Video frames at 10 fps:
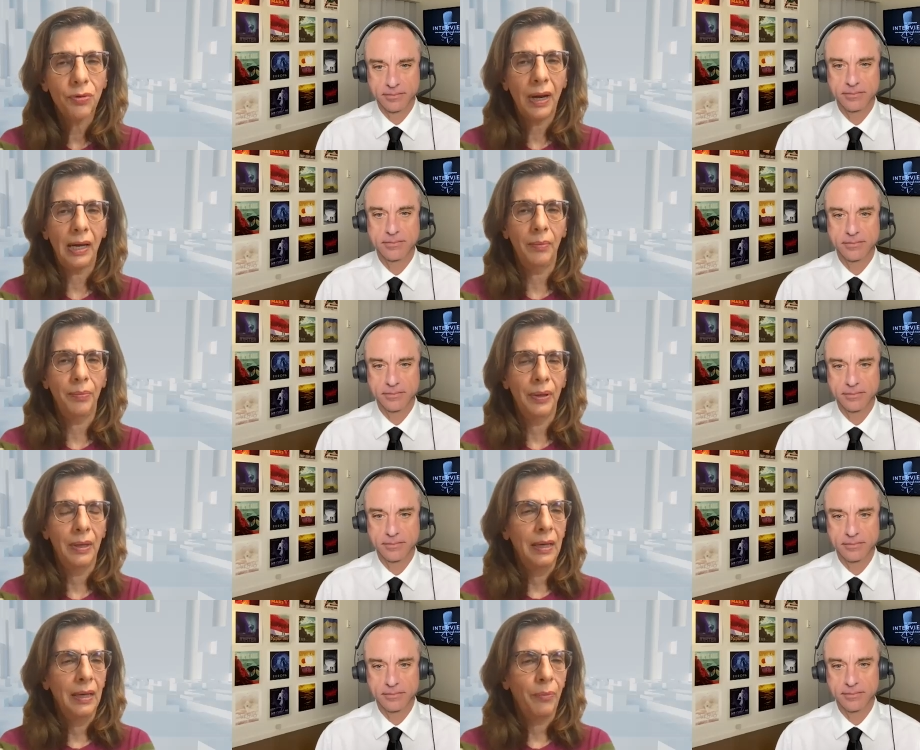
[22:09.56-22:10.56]
Speaker 1: to help
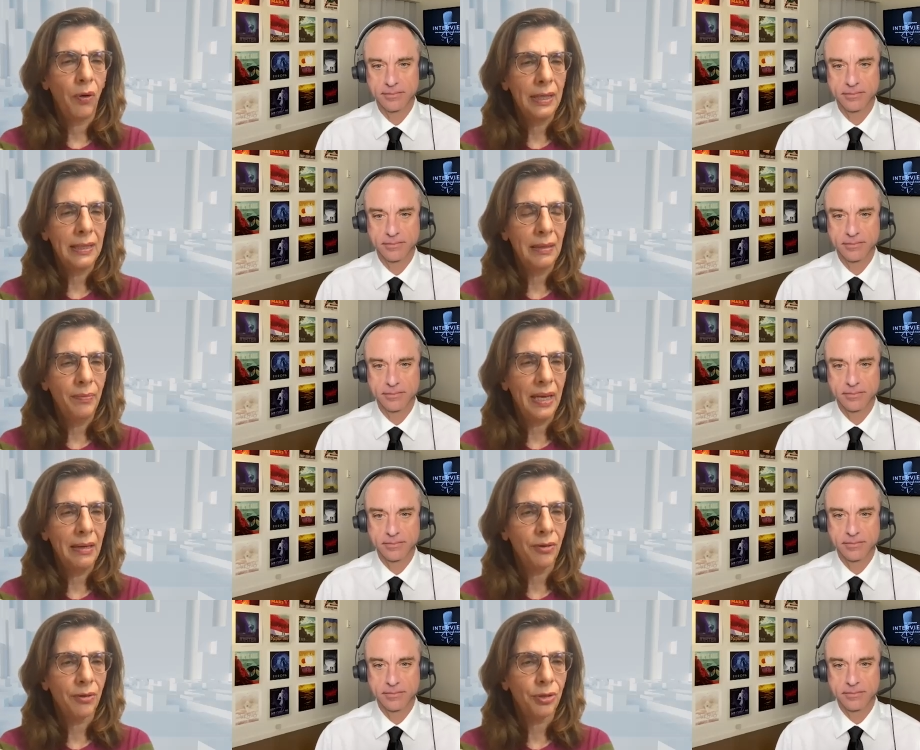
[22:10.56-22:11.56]

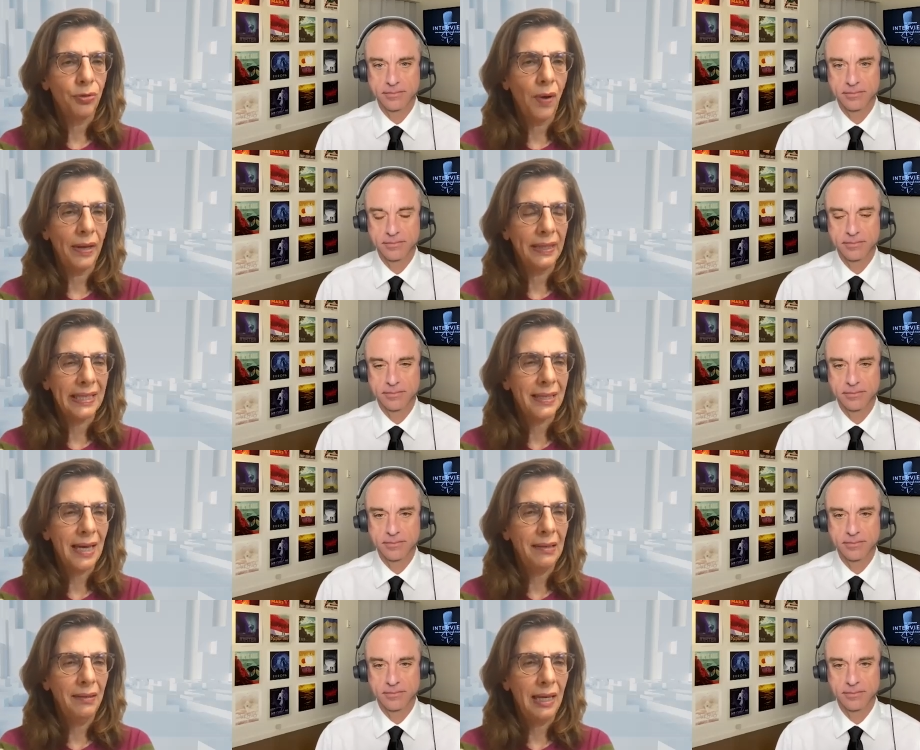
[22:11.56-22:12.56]
policymakers to
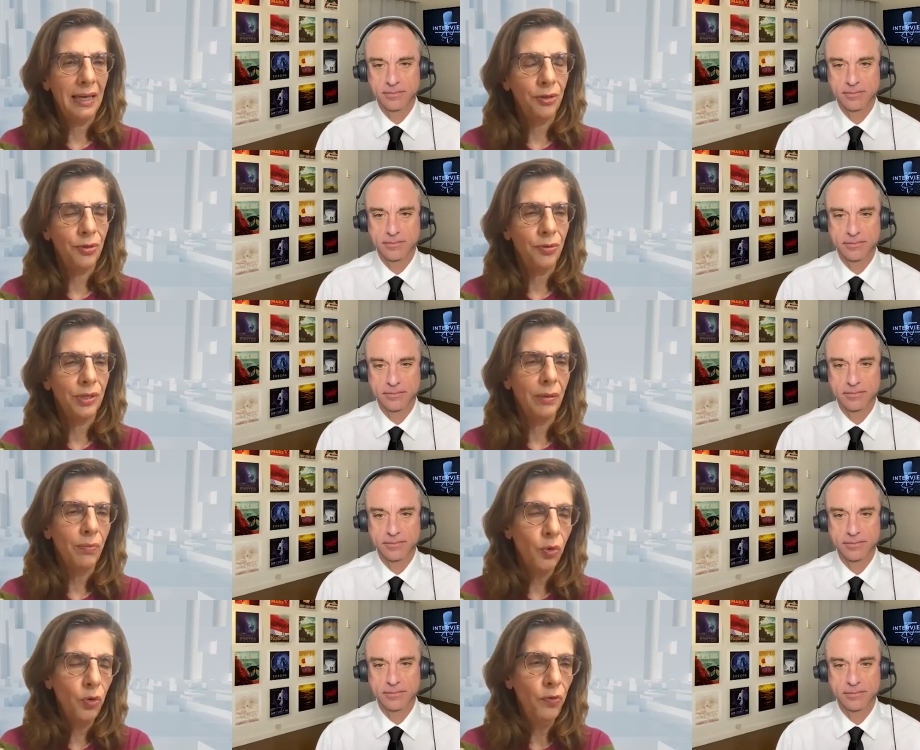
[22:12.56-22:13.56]
understand the issues and
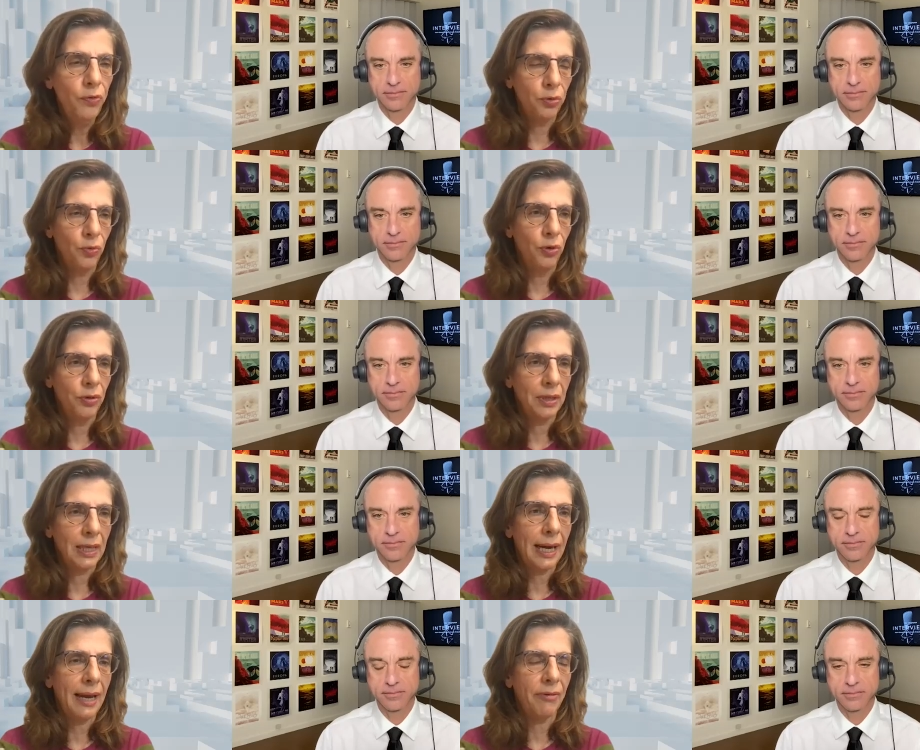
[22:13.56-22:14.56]
move towards
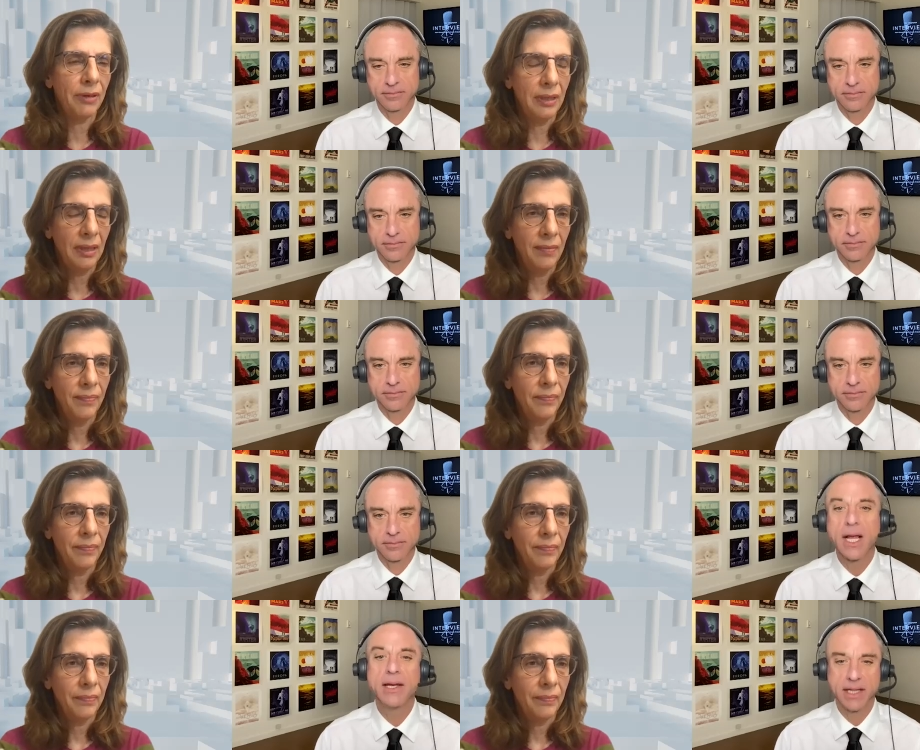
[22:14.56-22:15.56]
clarity.
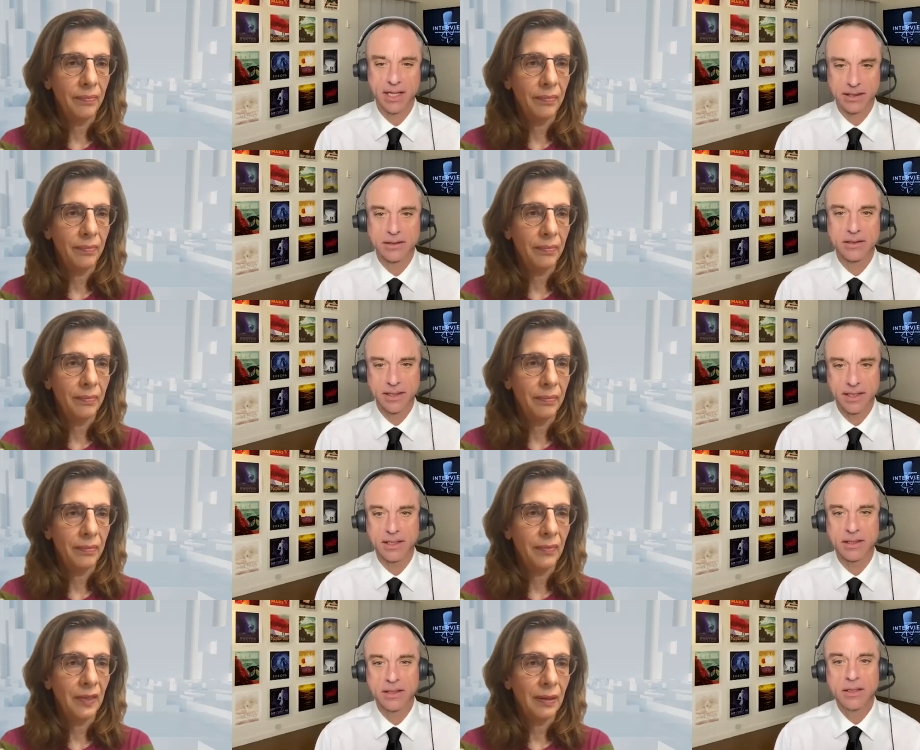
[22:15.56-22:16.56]
Speaker 2: Yeah,
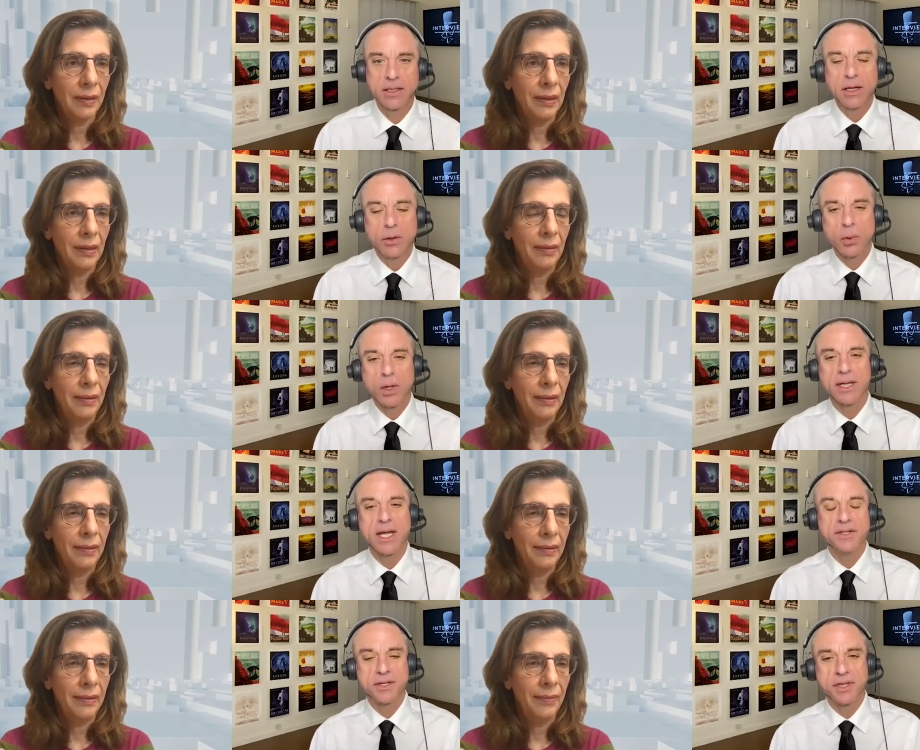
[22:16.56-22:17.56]
yeah. Well,
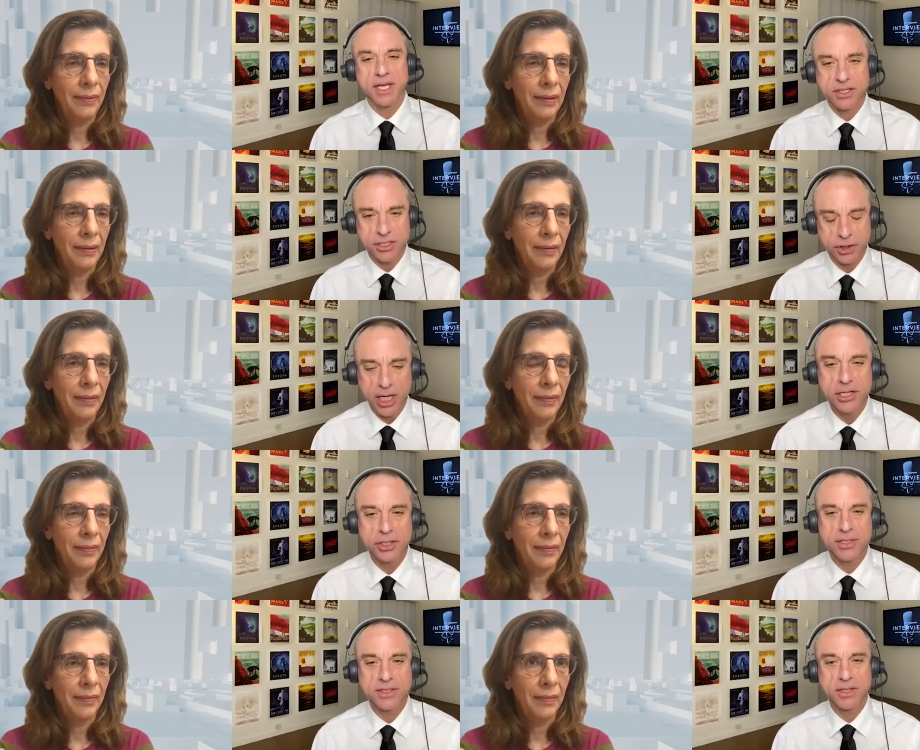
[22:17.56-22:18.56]
and so the
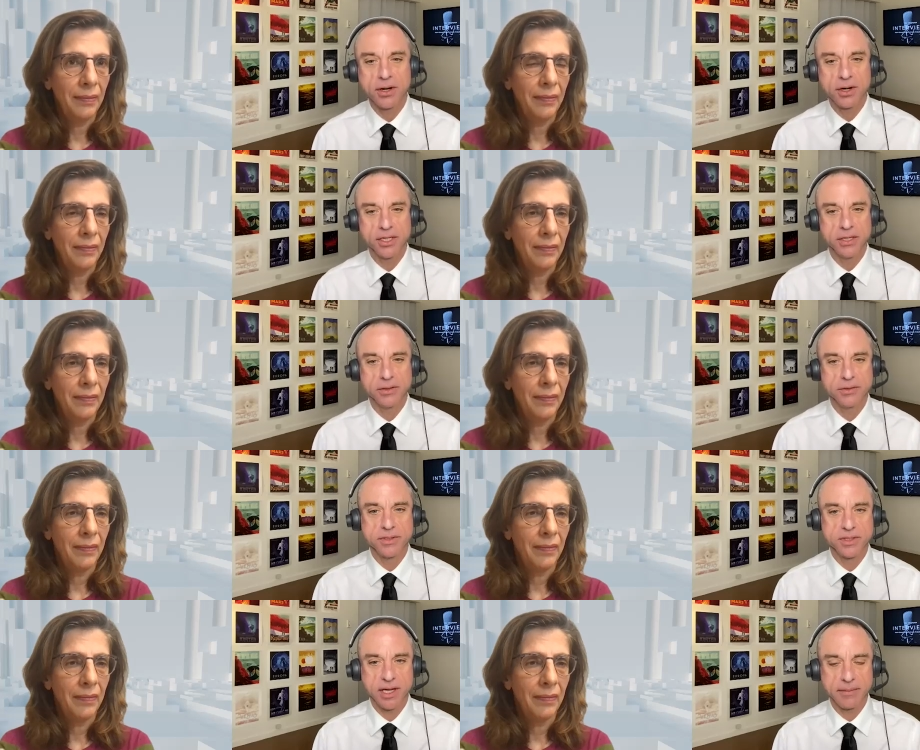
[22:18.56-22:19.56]
exchanges are
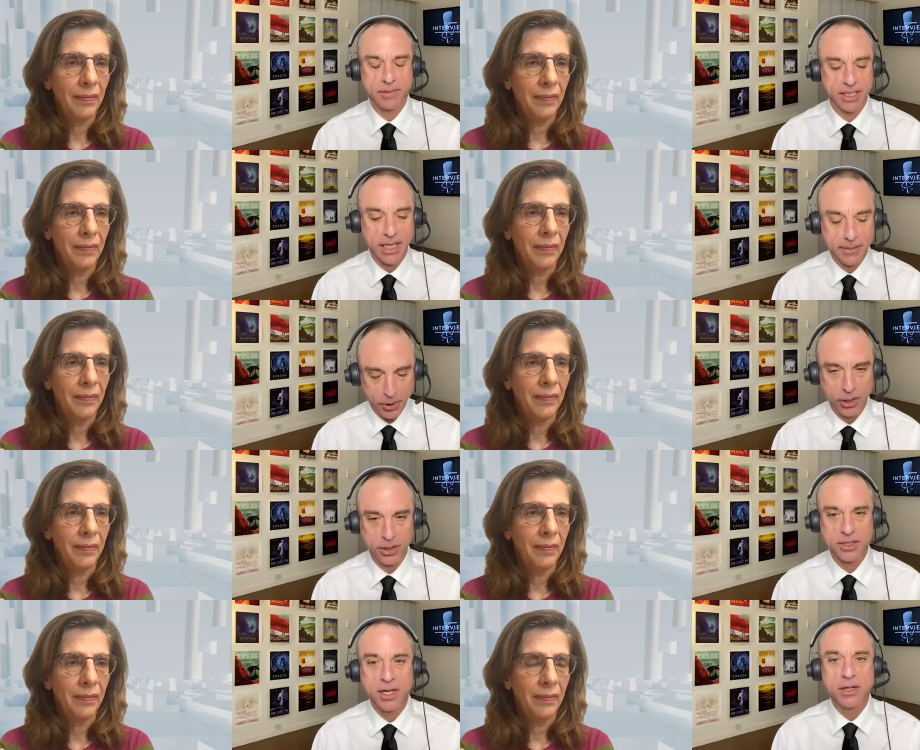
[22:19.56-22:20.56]
used, I mean, in
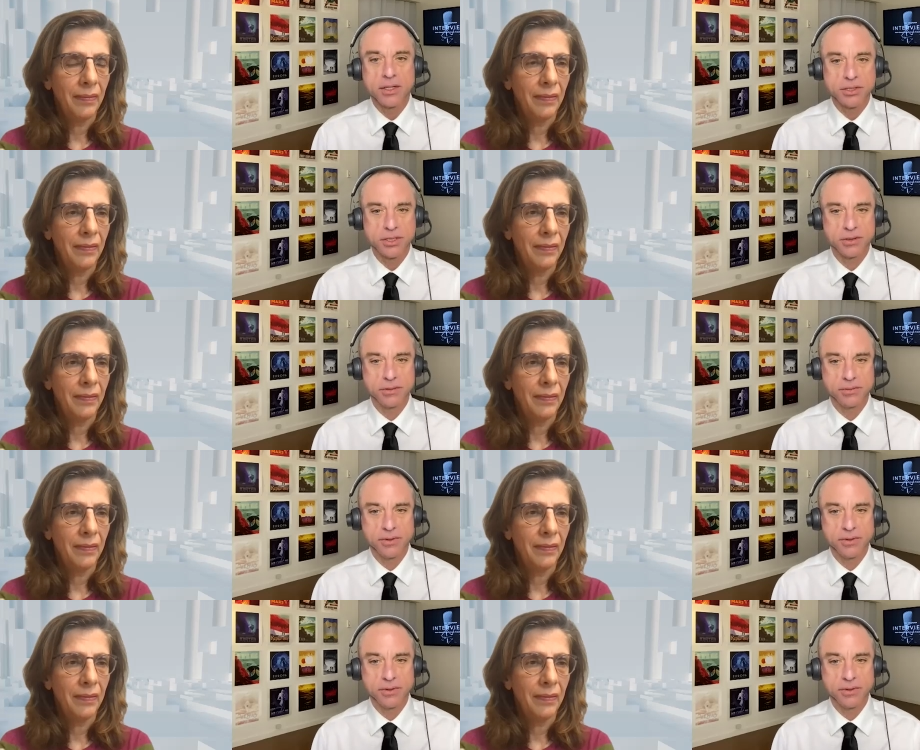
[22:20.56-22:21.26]
part to,